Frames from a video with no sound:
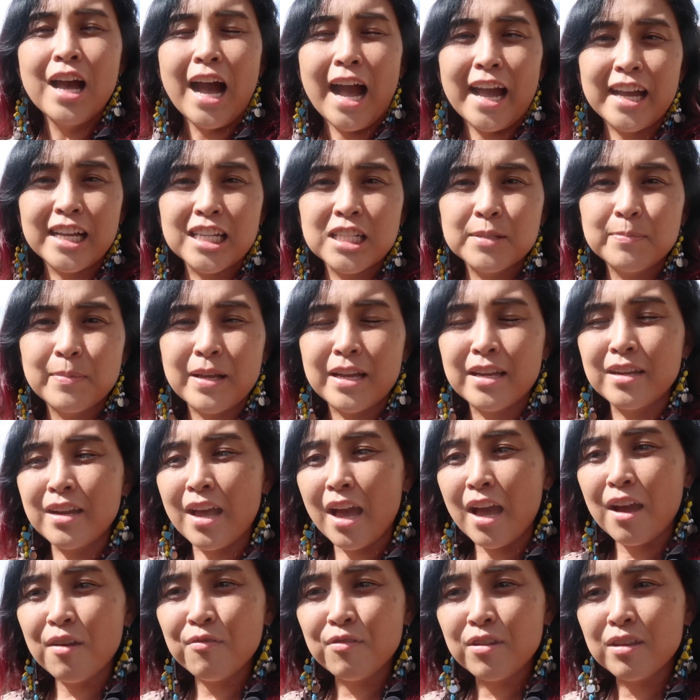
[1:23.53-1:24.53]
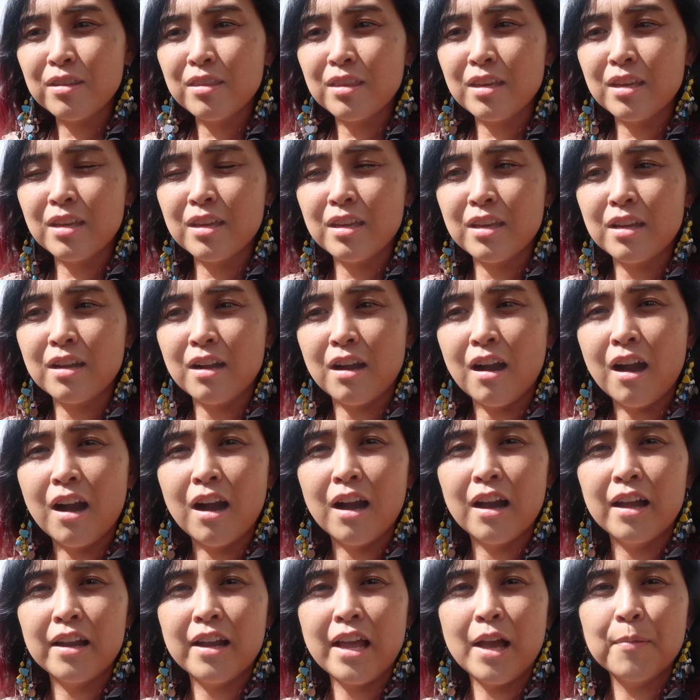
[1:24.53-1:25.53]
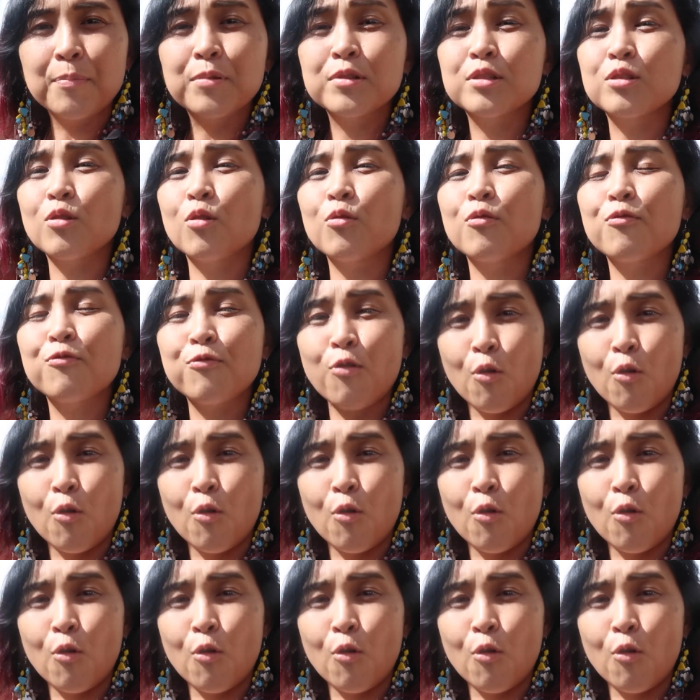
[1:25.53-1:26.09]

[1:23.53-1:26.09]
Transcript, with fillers: I explain everything on episode